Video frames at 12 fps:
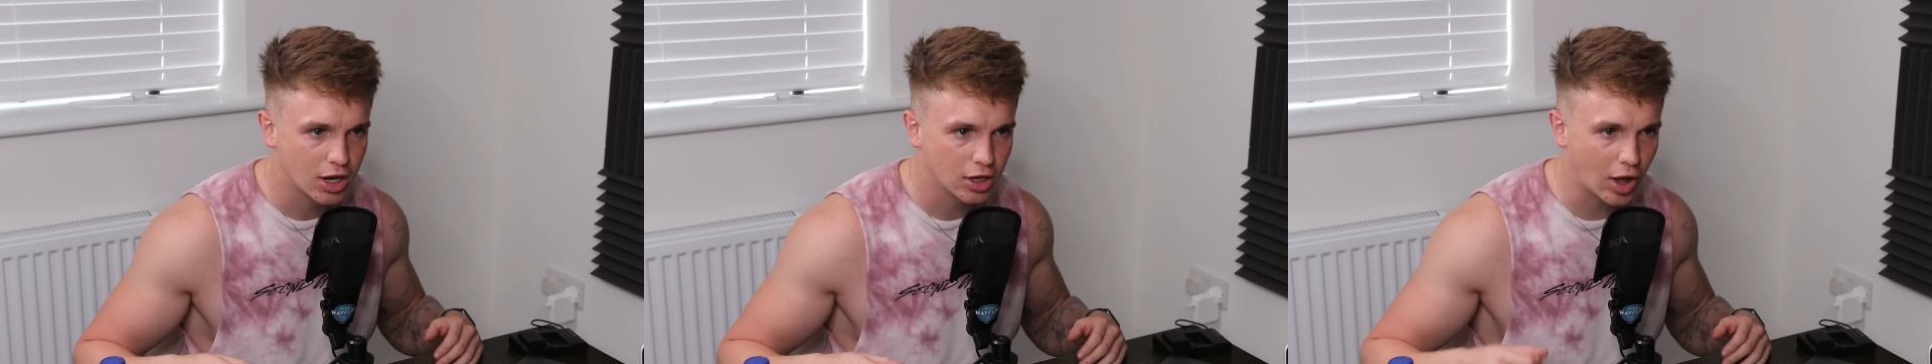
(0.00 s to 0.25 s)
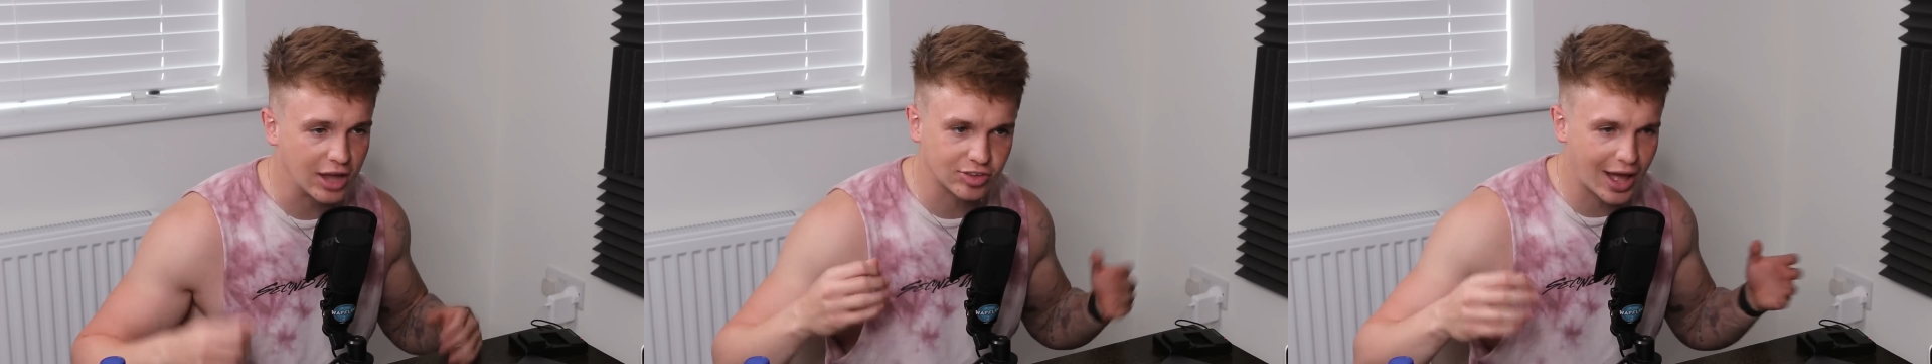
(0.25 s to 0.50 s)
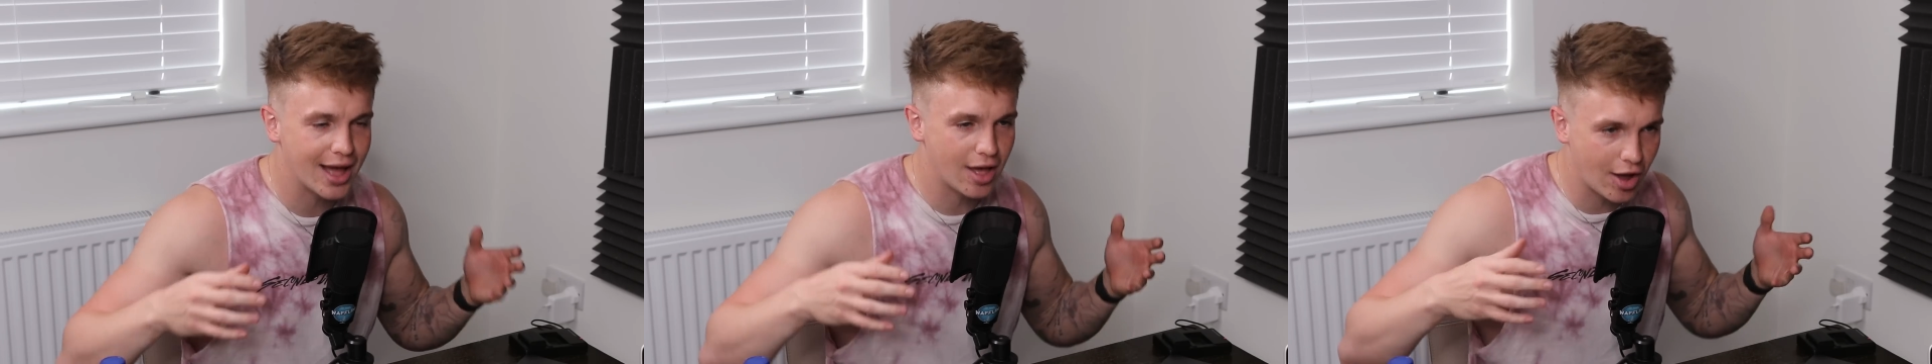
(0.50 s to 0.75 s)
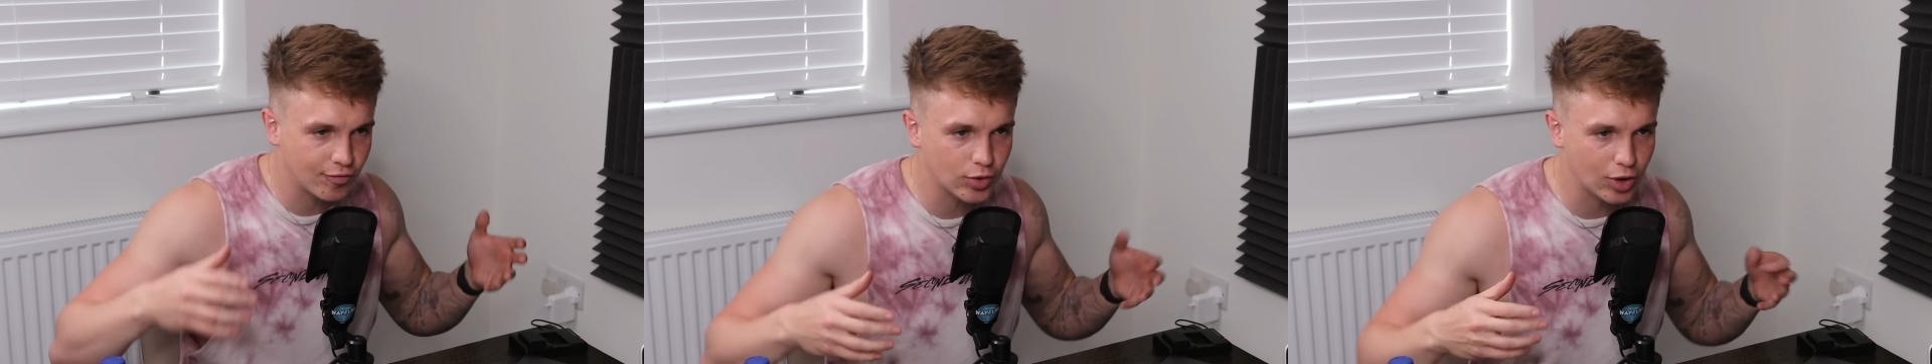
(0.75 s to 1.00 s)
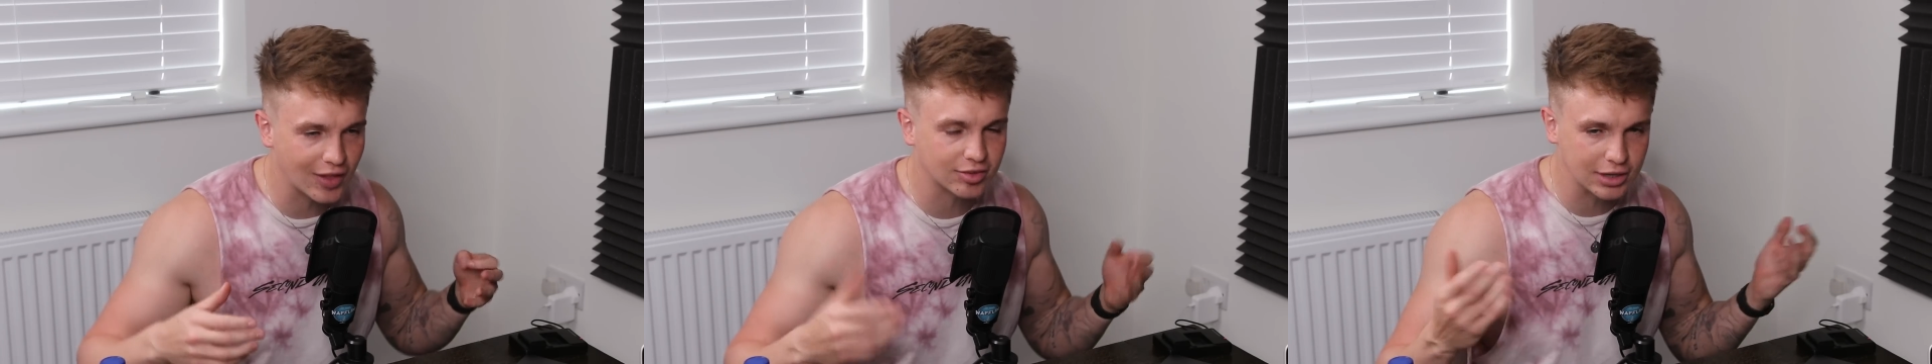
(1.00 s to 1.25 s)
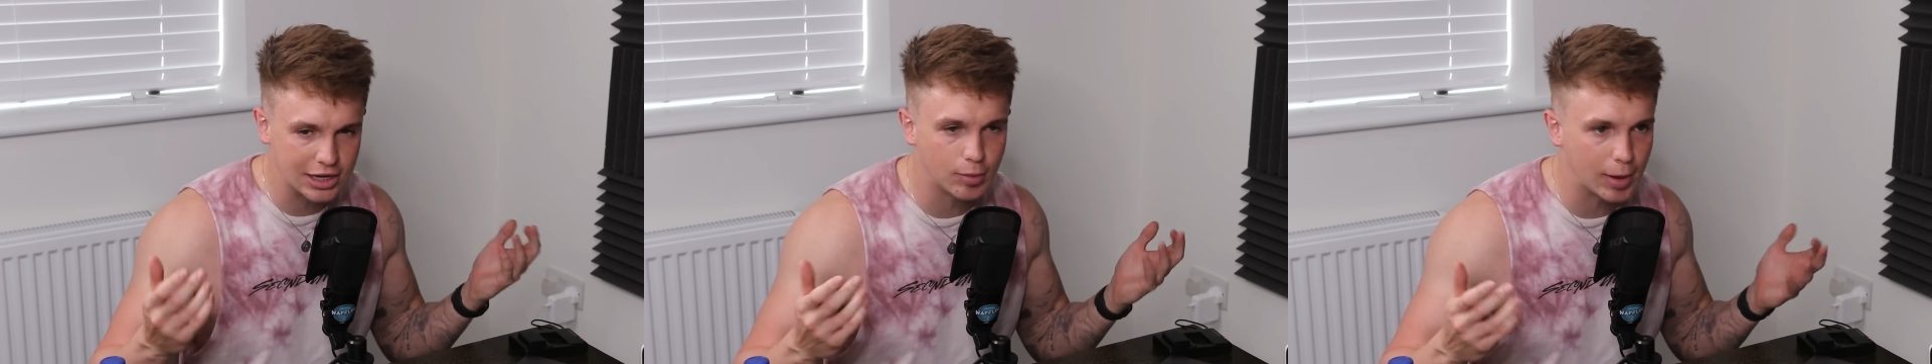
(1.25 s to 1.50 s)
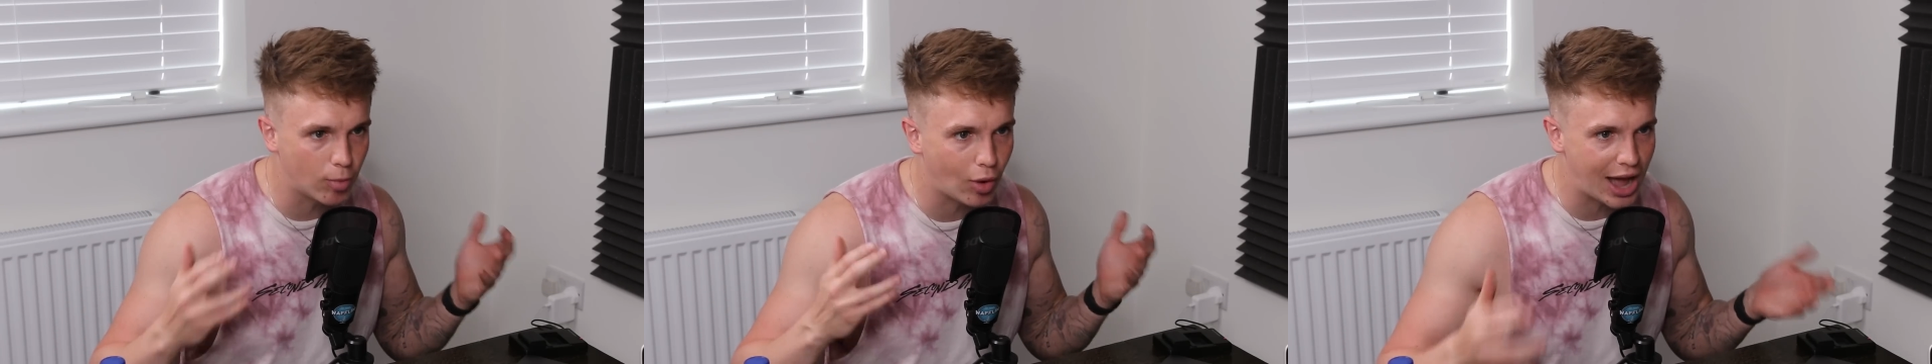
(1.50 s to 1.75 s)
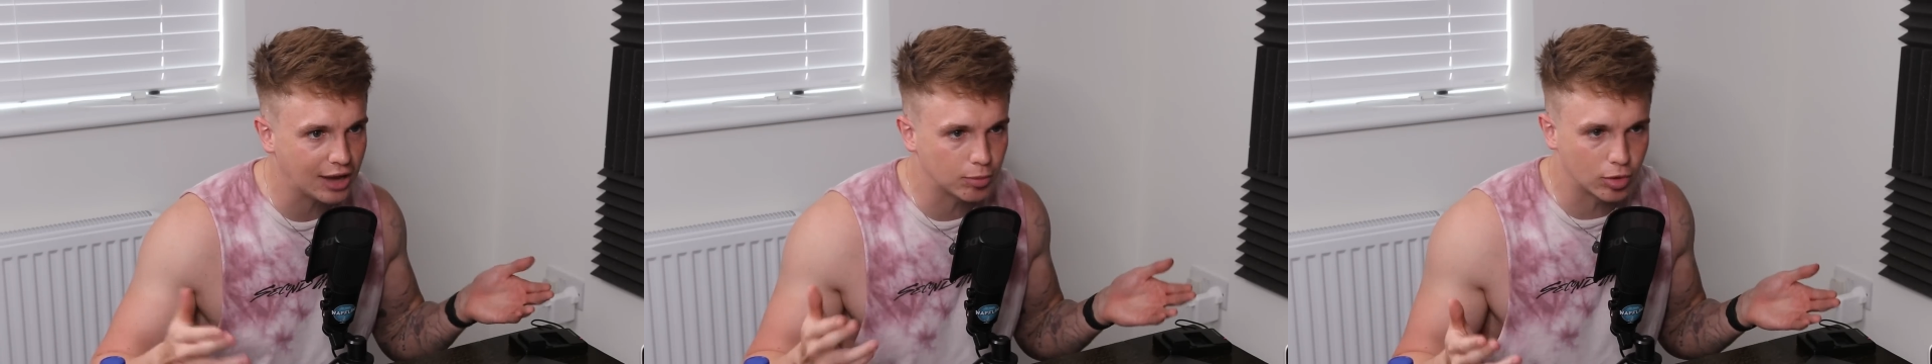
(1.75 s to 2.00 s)
Like, I feel like that's a little bit more
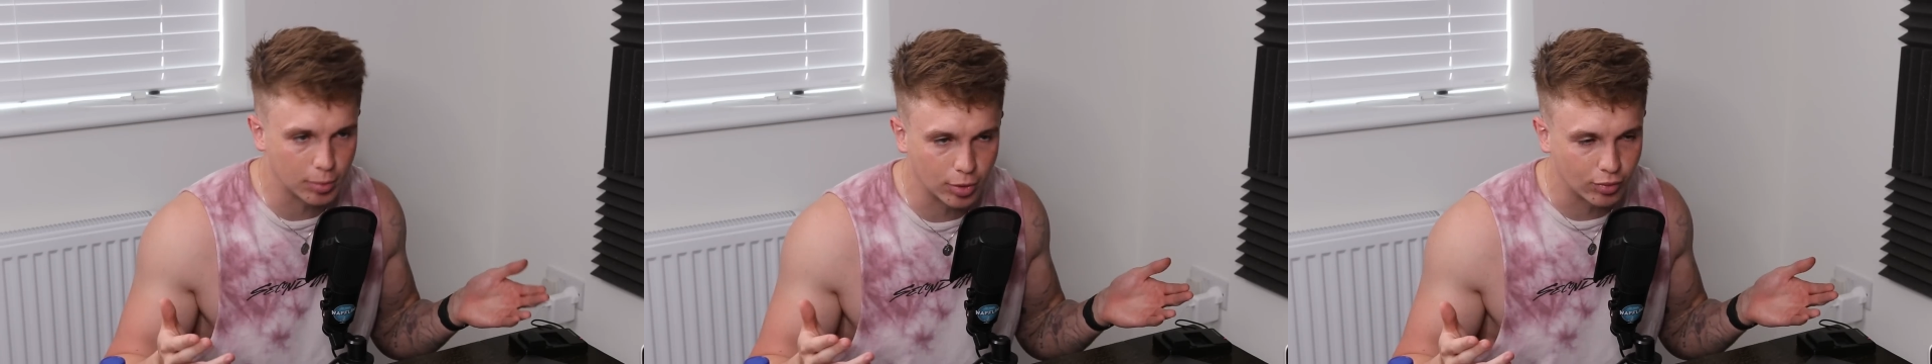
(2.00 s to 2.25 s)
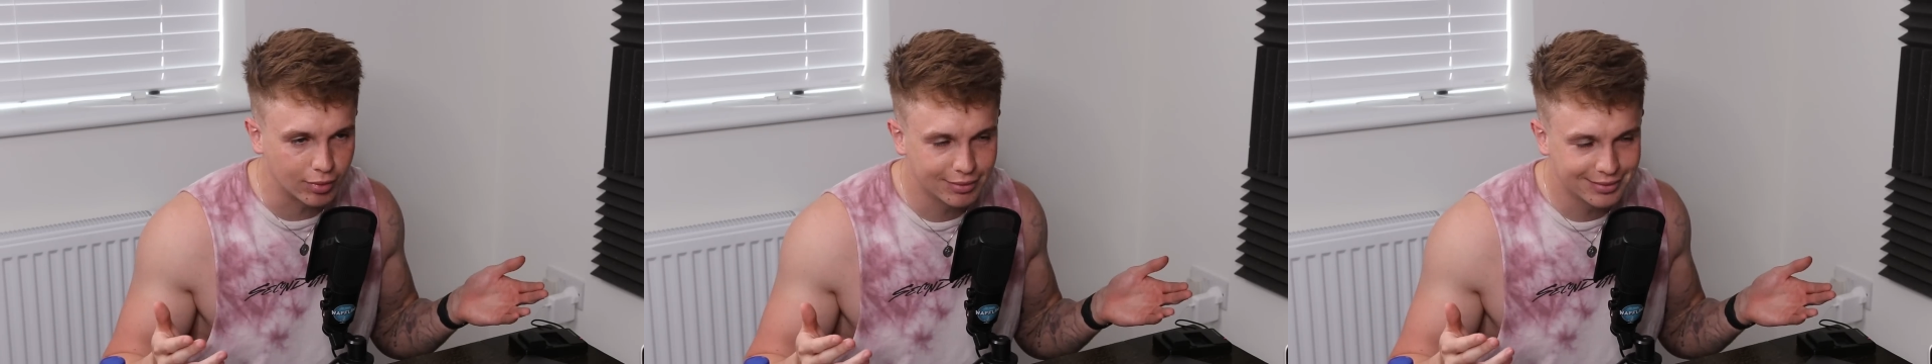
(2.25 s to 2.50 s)
admirable.